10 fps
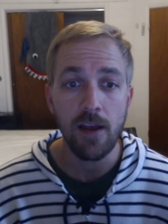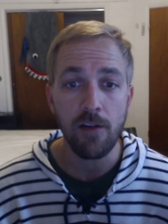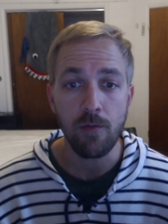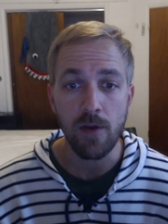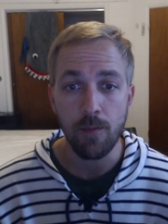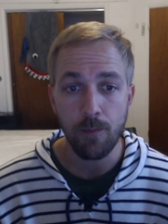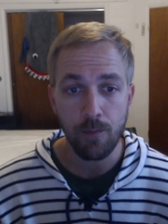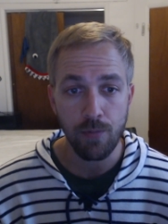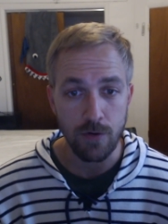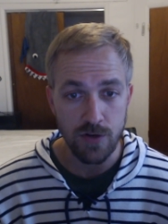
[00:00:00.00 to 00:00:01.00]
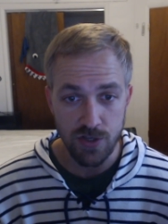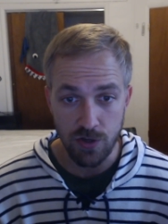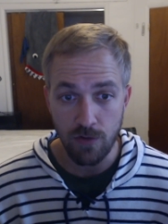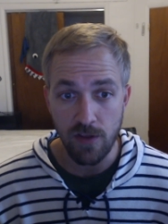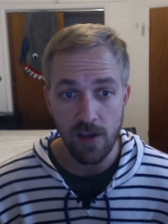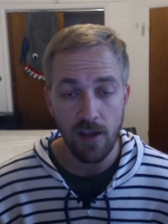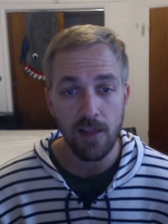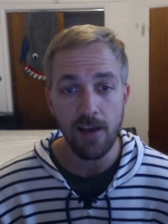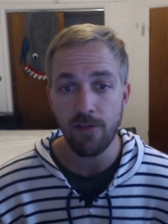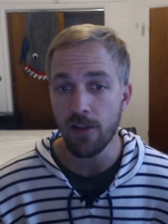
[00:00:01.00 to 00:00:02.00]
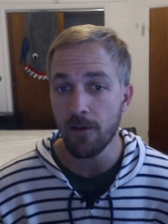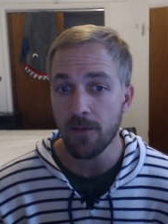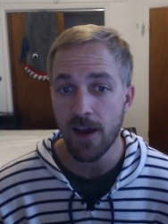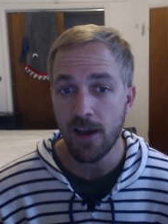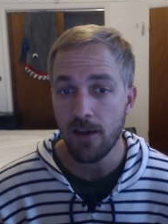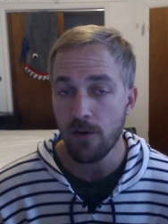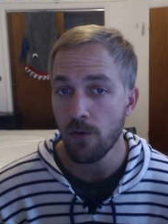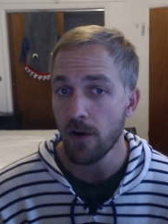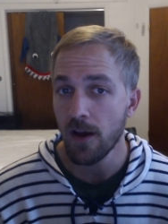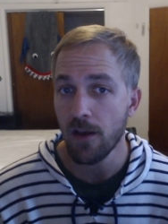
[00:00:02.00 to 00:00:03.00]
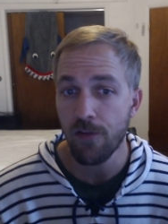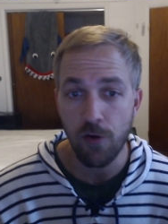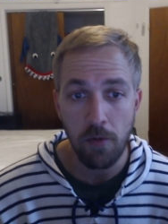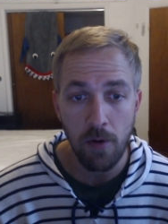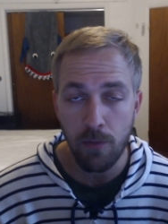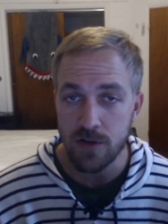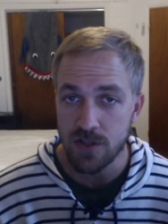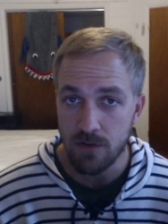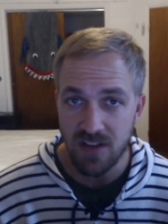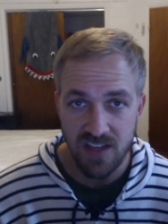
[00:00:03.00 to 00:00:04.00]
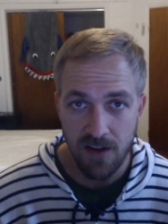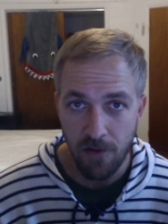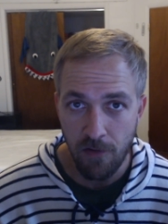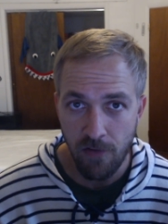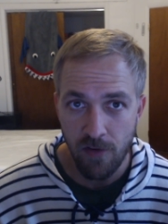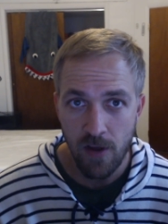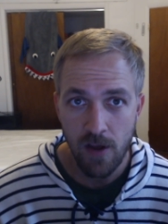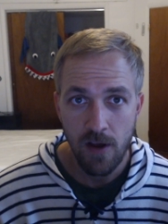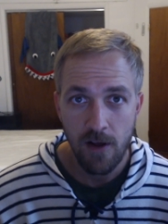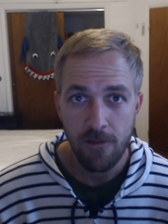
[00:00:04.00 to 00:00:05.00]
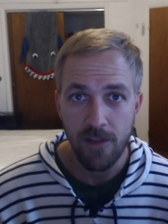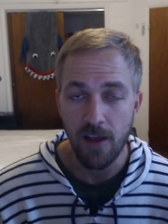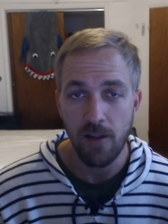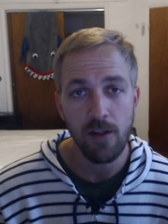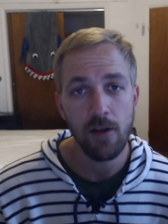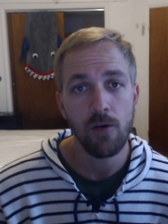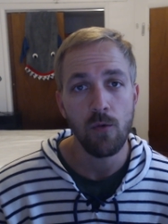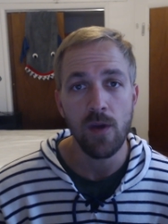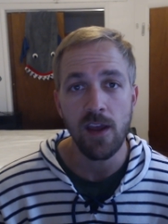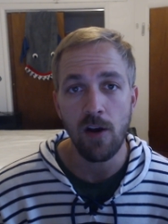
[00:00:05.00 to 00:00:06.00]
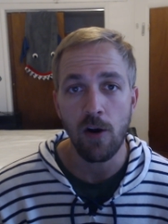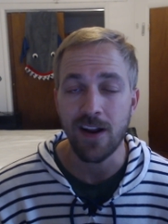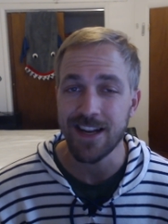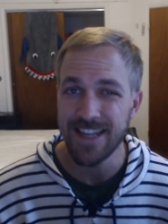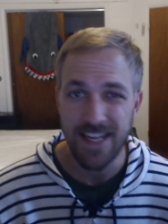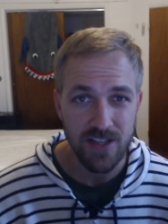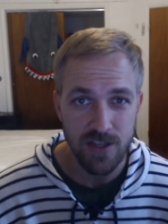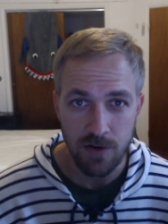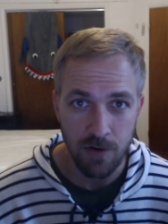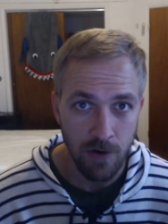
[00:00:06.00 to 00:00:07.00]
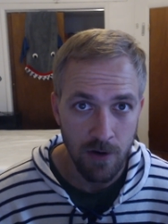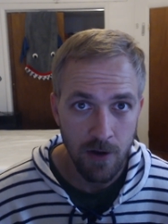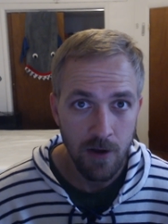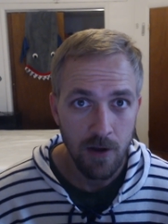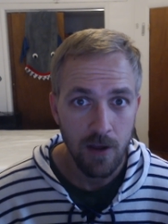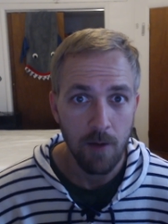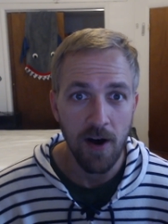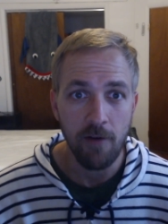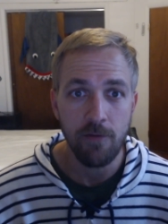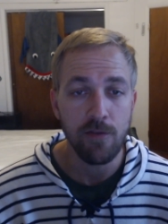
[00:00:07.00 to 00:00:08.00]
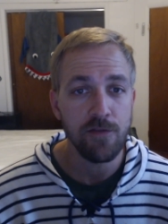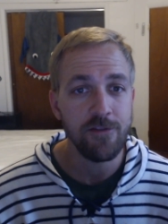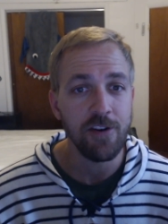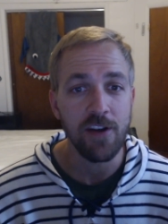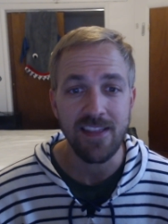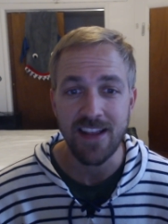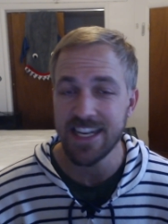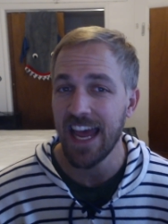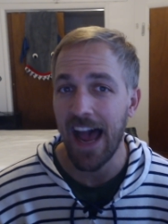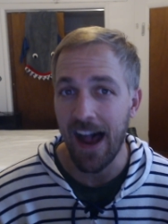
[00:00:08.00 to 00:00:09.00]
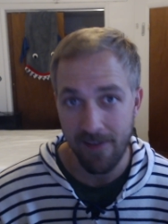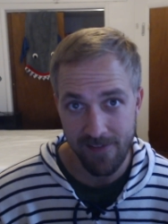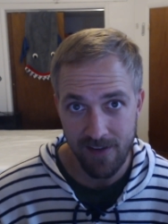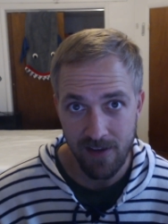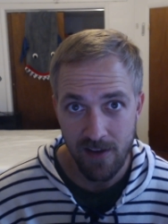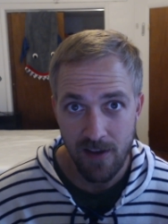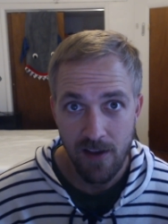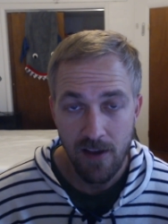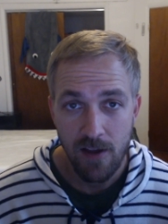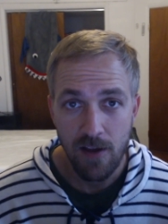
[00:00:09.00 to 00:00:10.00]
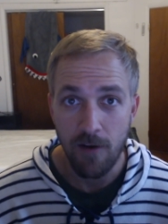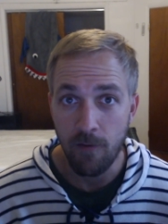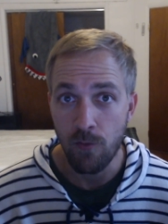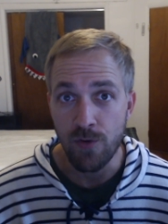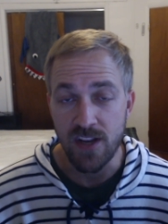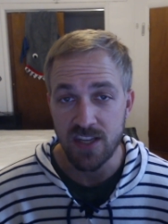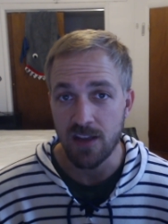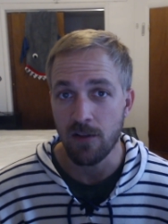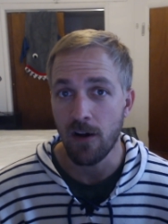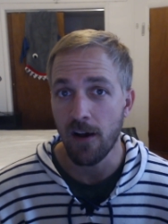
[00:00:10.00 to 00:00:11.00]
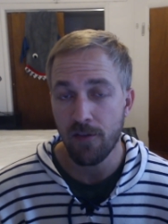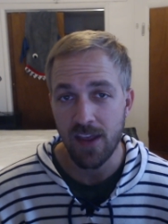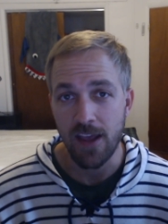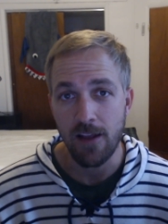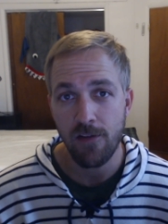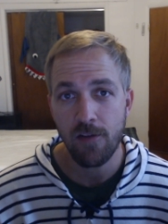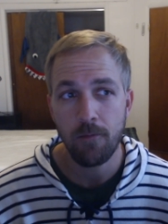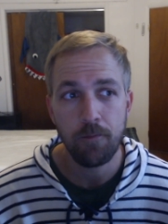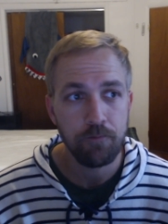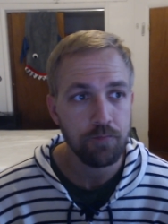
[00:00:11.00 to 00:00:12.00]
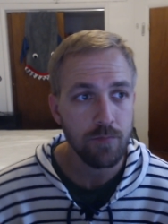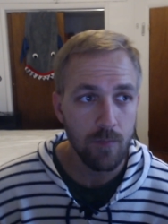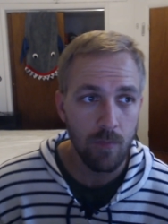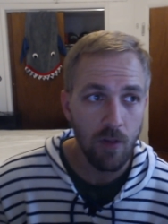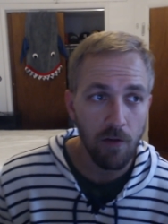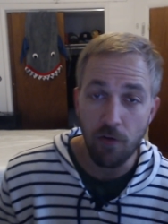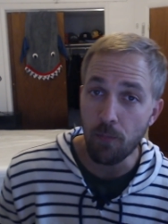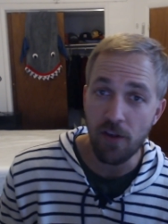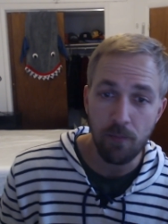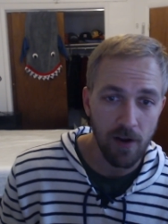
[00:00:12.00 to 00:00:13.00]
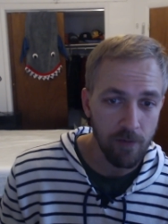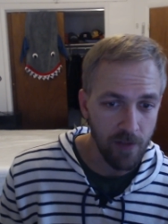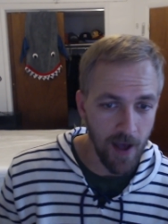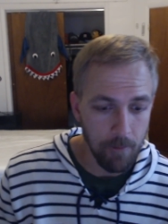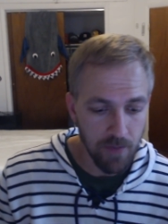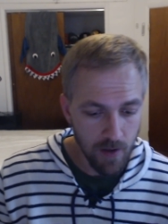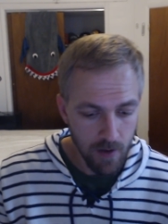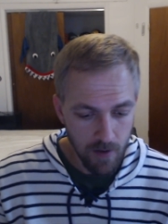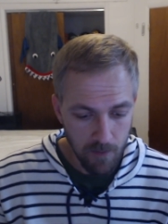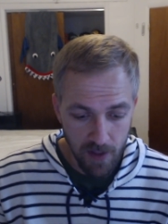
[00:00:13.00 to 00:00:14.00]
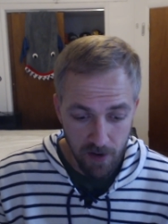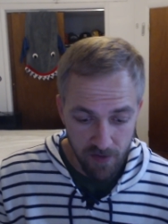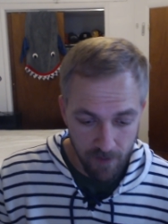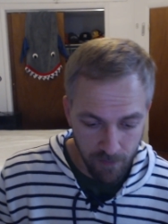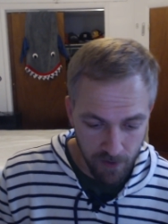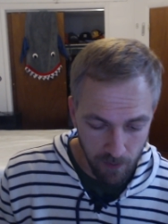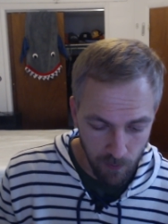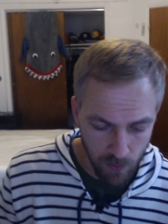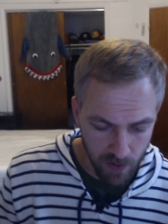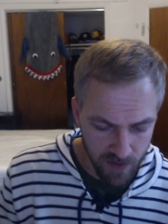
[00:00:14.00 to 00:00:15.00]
as we pursue the Young Life alumni, who I assume are pursuing Jesus, that we are intentional about fulfilling the task of reaching lost kids. So please pray for that. That is definitely one of the